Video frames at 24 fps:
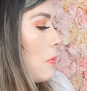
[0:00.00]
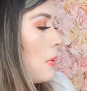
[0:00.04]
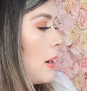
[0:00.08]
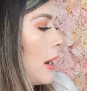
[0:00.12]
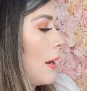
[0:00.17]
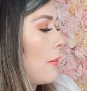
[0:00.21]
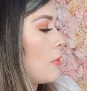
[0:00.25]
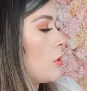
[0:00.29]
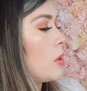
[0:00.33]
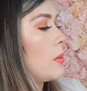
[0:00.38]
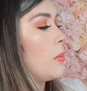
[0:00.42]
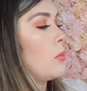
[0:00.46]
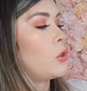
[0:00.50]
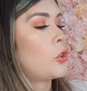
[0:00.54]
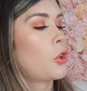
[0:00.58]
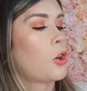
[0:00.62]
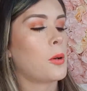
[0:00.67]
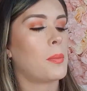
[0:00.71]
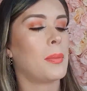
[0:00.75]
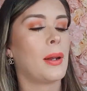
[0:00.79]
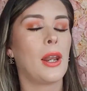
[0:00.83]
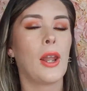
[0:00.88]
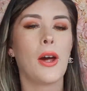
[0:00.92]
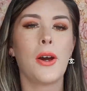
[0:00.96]
we have some
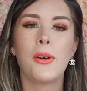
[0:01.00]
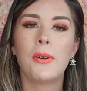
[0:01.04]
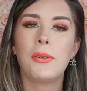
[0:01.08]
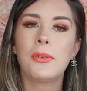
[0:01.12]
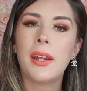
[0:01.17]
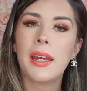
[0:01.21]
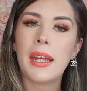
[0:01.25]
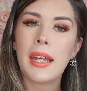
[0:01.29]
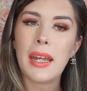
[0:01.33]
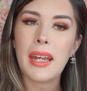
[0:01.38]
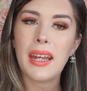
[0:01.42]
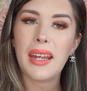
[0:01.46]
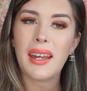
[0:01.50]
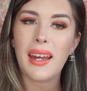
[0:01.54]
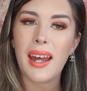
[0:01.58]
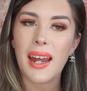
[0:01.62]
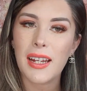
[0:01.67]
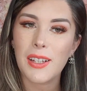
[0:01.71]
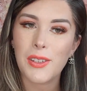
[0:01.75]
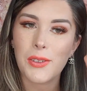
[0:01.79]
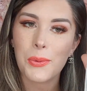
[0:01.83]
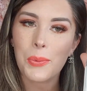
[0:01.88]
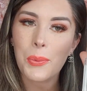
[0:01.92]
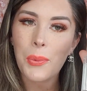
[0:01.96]
Jo Malone here
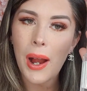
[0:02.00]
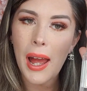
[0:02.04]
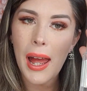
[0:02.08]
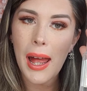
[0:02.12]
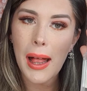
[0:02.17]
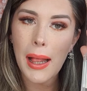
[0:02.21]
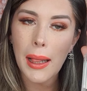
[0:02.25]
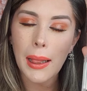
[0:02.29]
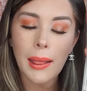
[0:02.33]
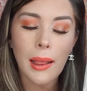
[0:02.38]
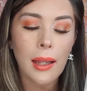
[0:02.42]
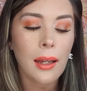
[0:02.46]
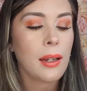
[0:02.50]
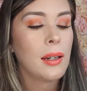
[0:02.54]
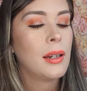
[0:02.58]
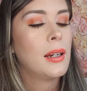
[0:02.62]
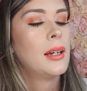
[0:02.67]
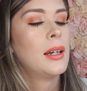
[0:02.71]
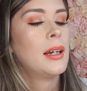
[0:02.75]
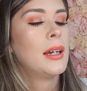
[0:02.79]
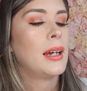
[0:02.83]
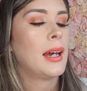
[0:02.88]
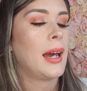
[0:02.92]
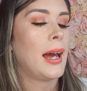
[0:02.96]
as well.
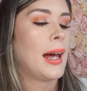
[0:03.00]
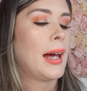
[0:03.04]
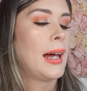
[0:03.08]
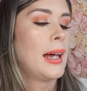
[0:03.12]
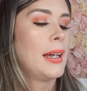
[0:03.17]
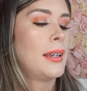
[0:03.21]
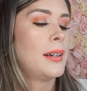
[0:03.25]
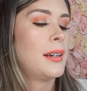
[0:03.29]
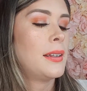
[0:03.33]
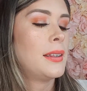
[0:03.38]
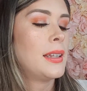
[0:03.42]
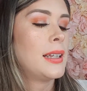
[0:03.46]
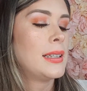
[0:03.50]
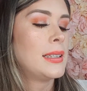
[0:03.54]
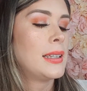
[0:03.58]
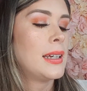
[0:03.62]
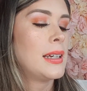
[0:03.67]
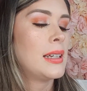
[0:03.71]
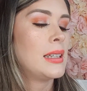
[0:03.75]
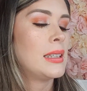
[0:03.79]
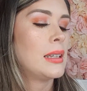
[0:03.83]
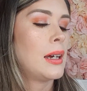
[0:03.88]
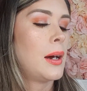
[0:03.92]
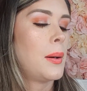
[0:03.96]
And this
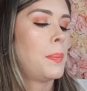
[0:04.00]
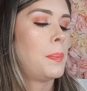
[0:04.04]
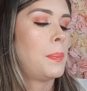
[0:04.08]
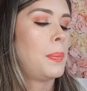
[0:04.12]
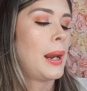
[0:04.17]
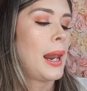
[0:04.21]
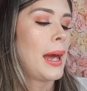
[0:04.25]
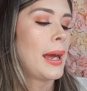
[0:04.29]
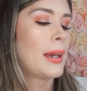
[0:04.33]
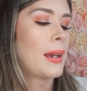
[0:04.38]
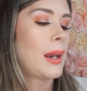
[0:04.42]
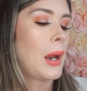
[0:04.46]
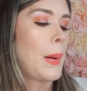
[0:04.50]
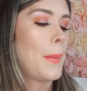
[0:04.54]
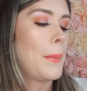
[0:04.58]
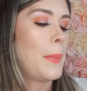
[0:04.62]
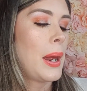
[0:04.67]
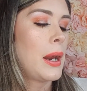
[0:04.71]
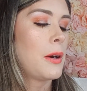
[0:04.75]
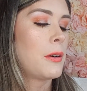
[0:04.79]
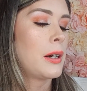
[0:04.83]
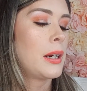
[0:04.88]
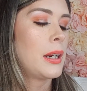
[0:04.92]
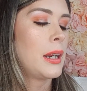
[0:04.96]
is
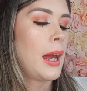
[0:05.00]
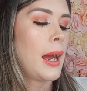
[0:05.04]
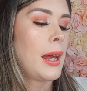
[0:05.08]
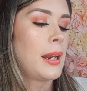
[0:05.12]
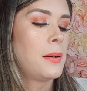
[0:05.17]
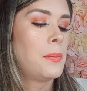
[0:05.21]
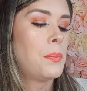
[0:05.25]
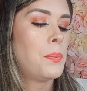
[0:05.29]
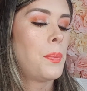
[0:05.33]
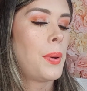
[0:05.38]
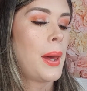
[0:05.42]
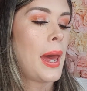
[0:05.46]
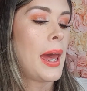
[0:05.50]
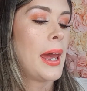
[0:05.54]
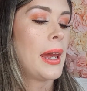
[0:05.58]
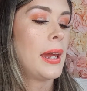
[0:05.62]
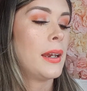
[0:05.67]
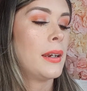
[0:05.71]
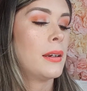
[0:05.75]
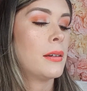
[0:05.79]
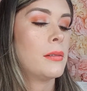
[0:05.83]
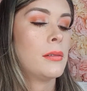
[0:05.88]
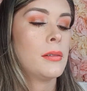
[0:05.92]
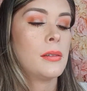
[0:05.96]
Blackberry and Bay.
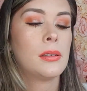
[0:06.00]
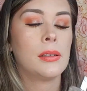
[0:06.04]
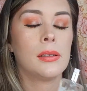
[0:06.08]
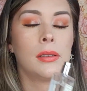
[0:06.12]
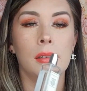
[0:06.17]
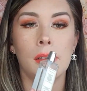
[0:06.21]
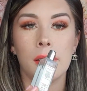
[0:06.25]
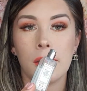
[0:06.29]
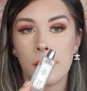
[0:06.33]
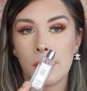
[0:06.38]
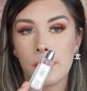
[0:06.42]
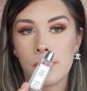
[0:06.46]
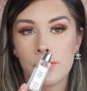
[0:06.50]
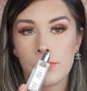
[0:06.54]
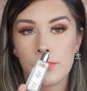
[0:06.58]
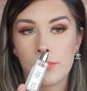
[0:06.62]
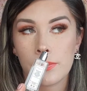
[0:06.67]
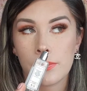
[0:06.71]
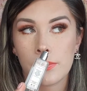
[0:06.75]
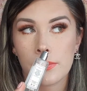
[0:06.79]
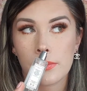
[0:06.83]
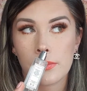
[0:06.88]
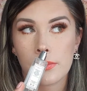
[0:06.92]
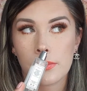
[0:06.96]

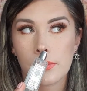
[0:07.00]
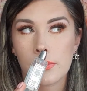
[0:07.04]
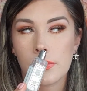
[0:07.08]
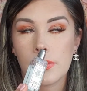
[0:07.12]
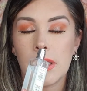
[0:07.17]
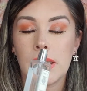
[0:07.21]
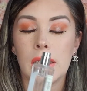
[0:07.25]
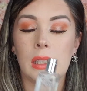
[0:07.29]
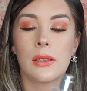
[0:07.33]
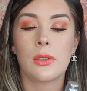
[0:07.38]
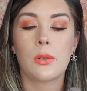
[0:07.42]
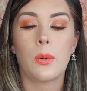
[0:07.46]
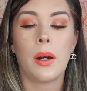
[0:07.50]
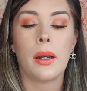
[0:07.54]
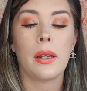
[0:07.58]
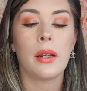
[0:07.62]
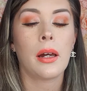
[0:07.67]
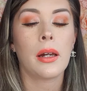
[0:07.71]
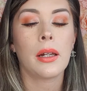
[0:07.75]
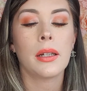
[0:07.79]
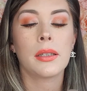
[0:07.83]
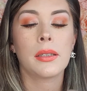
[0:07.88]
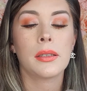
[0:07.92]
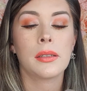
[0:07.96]
This is quite
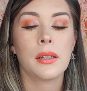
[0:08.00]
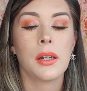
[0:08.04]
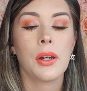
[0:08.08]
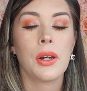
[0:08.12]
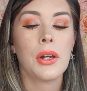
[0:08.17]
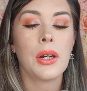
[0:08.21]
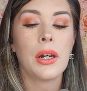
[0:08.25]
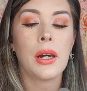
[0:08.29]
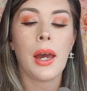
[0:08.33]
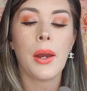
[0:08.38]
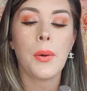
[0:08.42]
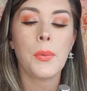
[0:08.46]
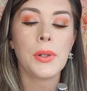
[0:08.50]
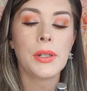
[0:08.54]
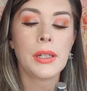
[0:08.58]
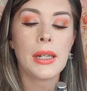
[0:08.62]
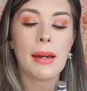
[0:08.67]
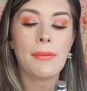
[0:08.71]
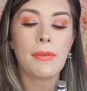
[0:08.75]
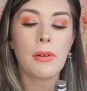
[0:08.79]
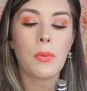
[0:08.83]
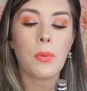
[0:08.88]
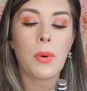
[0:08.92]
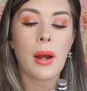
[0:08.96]
nice. I would
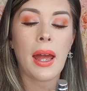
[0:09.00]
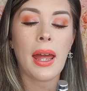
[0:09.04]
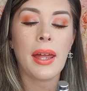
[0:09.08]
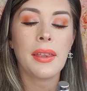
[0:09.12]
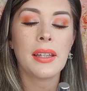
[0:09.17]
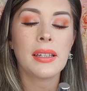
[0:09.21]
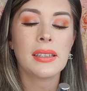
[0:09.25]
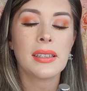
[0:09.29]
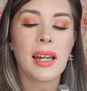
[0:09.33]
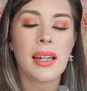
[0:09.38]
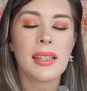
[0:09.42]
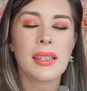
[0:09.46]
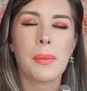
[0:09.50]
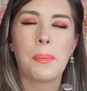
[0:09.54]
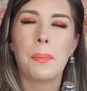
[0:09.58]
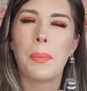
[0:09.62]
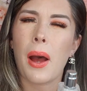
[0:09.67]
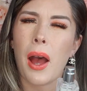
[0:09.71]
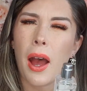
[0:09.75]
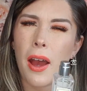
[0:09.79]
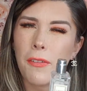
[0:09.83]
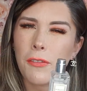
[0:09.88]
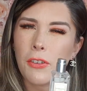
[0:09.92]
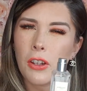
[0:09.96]
never wear this as a
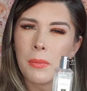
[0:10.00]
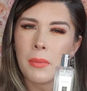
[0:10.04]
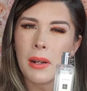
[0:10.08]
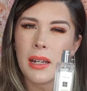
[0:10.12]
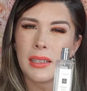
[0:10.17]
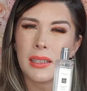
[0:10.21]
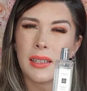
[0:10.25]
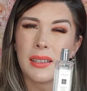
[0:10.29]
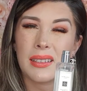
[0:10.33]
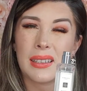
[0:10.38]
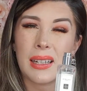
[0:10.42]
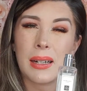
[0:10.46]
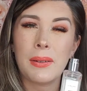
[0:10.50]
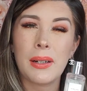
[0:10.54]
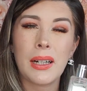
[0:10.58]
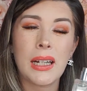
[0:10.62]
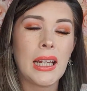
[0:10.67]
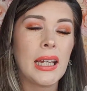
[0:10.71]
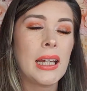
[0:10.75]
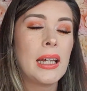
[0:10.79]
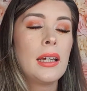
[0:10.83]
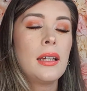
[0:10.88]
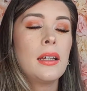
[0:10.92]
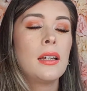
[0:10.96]
perfume
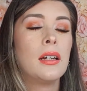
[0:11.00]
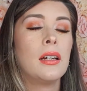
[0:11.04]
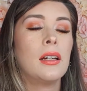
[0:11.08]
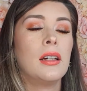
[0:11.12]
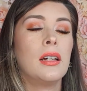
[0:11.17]
necessarily.